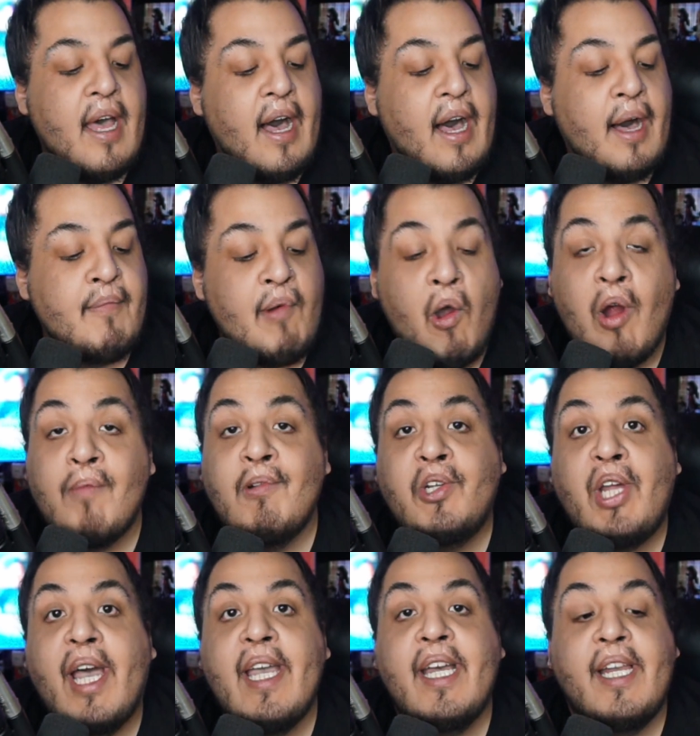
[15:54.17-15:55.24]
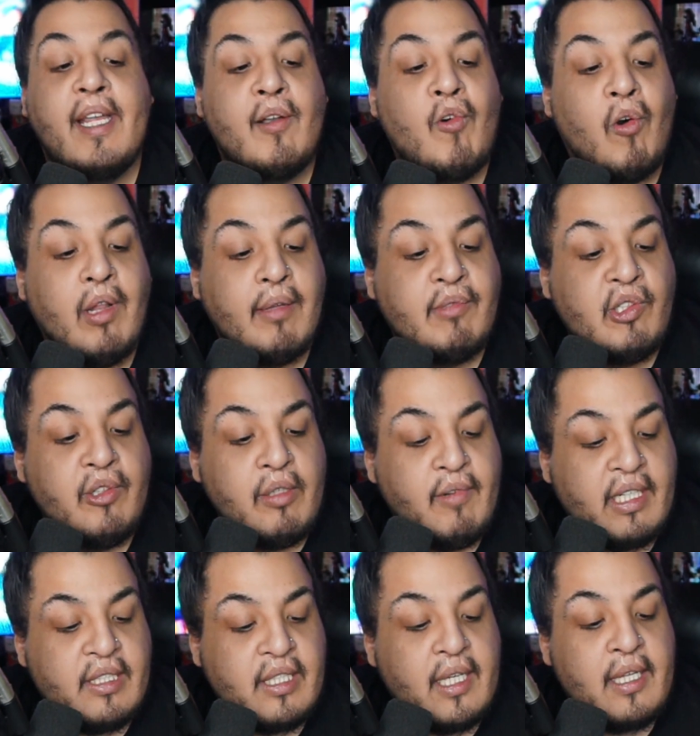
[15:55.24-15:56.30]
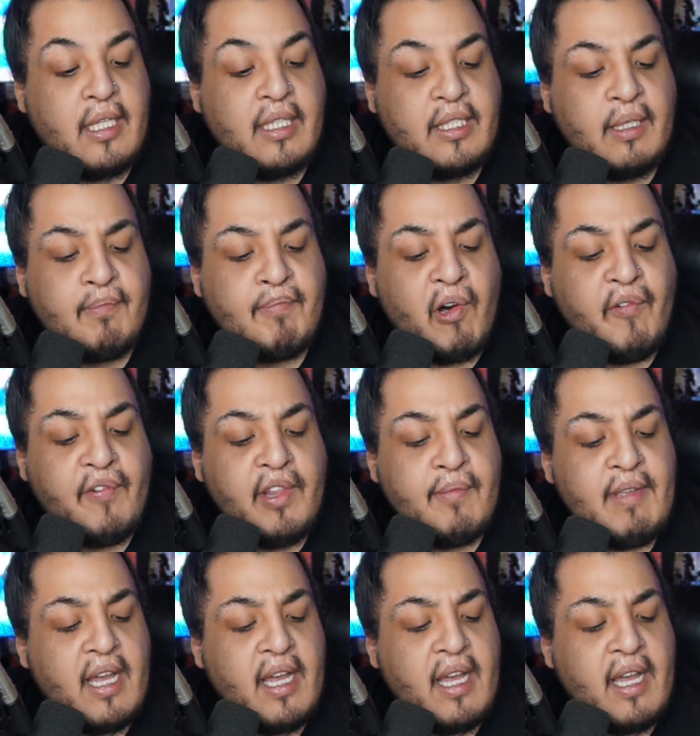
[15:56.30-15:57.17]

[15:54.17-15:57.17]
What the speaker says: Armored Titan and Call of Duty, what is it? It's in both of them.